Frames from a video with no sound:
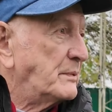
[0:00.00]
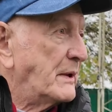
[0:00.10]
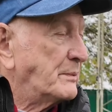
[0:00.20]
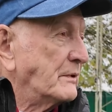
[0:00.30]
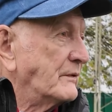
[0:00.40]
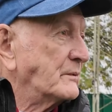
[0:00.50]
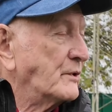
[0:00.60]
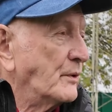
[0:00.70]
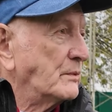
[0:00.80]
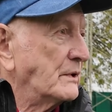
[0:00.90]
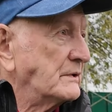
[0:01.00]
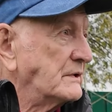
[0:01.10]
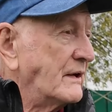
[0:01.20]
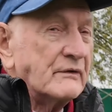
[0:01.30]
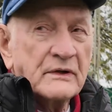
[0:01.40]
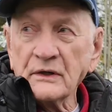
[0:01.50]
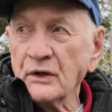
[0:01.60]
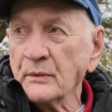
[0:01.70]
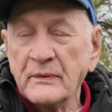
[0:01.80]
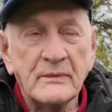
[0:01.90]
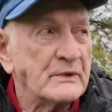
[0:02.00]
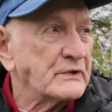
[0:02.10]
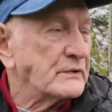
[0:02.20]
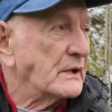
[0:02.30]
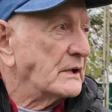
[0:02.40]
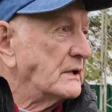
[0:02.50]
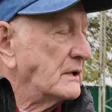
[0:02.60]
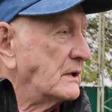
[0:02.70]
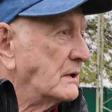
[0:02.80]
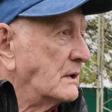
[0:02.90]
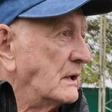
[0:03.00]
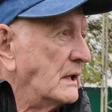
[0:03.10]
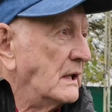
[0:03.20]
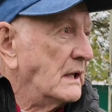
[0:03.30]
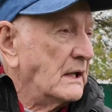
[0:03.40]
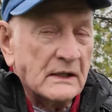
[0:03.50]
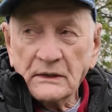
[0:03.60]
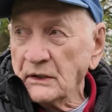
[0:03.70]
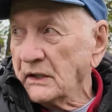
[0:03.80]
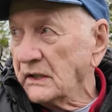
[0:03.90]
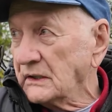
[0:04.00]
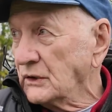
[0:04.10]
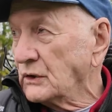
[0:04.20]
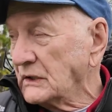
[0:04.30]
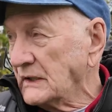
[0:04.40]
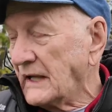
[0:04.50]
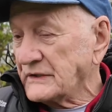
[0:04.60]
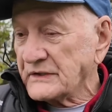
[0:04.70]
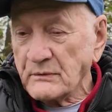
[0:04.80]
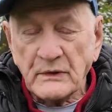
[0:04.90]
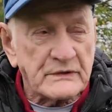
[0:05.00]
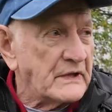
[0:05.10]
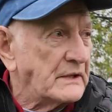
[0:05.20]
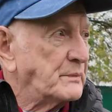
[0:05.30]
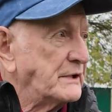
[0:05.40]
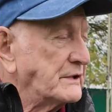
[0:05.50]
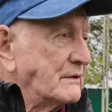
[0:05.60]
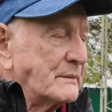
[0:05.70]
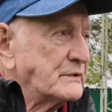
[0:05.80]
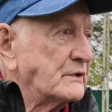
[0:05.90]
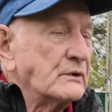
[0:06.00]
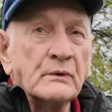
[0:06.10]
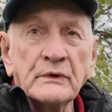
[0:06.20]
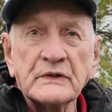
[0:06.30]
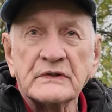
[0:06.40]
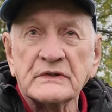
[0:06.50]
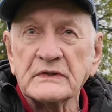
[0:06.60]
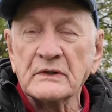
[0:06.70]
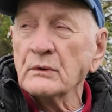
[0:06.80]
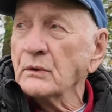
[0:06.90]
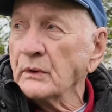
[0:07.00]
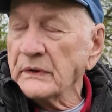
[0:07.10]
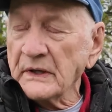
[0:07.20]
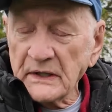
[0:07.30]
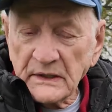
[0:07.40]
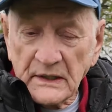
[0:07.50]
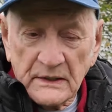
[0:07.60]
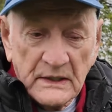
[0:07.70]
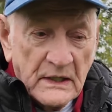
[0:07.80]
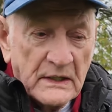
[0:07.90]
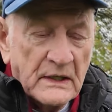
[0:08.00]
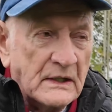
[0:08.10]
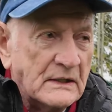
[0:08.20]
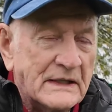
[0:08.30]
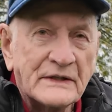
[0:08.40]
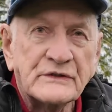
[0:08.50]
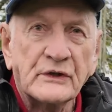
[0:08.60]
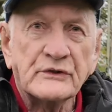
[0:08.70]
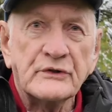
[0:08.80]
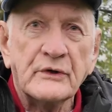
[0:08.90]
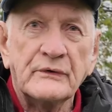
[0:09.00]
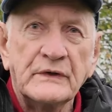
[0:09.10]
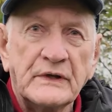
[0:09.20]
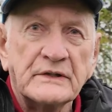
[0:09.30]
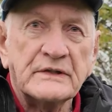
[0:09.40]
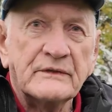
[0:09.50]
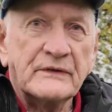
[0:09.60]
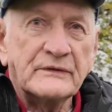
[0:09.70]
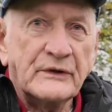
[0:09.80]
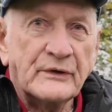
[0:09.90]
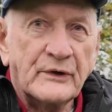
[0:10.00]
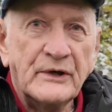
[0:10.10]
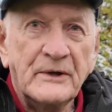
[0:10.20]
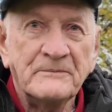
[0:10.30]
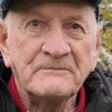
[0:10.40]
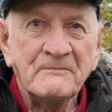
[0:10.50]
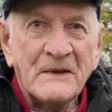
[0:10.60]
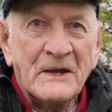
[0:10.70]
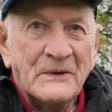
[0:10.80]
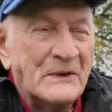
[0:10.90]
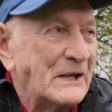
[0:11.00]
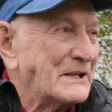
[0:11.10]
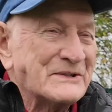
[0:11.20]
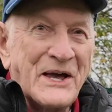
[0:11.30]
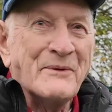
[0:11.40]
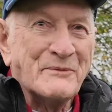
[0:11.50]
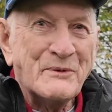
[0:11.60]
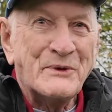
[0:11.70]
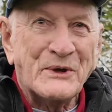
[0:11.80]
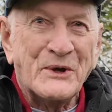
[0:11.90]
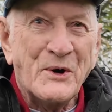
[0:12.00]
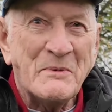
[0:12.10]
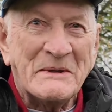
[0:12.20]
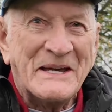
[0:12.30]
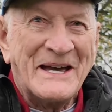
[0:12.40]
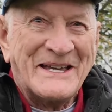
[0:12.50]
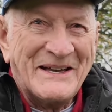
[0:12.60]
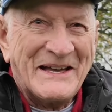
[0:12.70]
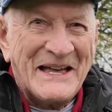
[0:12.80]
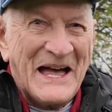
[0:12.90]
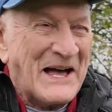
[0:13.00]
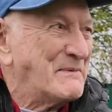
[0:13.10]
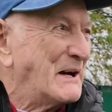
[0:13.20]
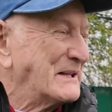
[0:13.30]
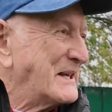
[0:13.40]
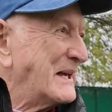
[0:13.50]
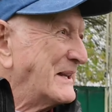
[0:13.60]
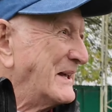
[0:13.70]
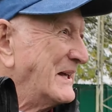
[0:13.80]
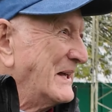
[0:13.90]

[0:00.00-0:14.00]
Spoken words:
Pepperell from Cumberland, Devery and Cooper from Australia, a local lad as he was then, Peter Ramsden, who won the Lansdowne Trophy in 1953. The last time we won the cup, I might add,